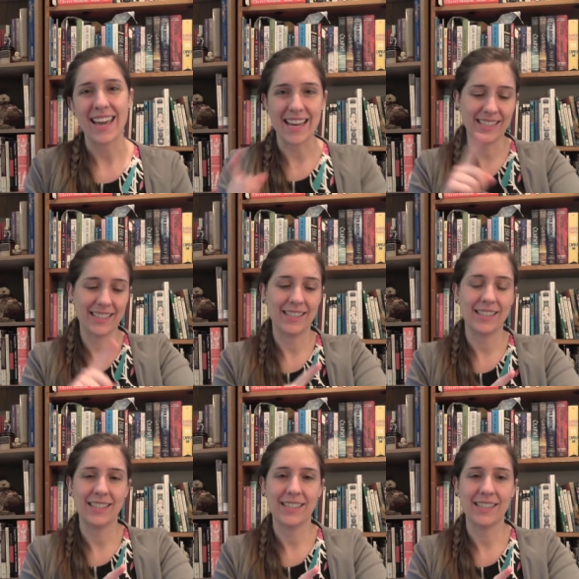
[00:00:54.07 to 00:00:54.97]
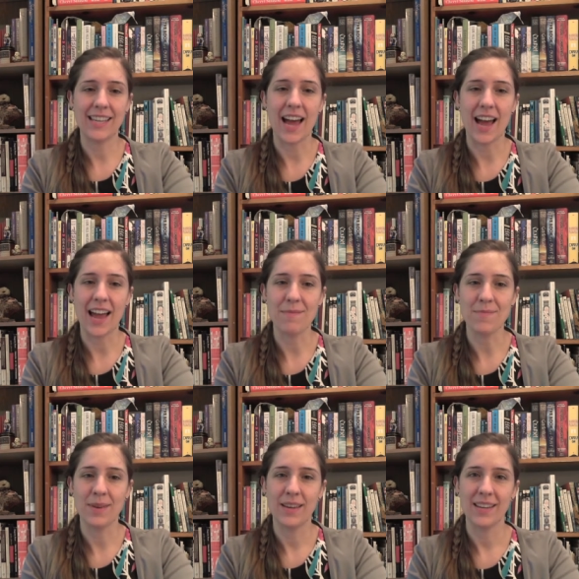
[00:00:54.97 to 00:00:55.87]
It's
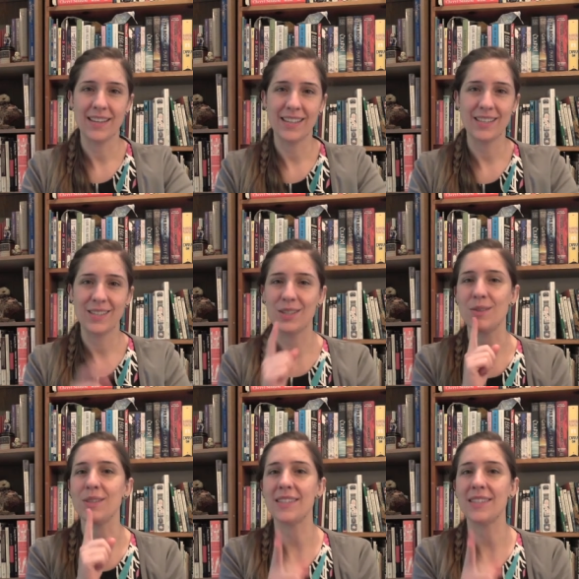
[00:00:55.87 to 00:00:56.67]
time to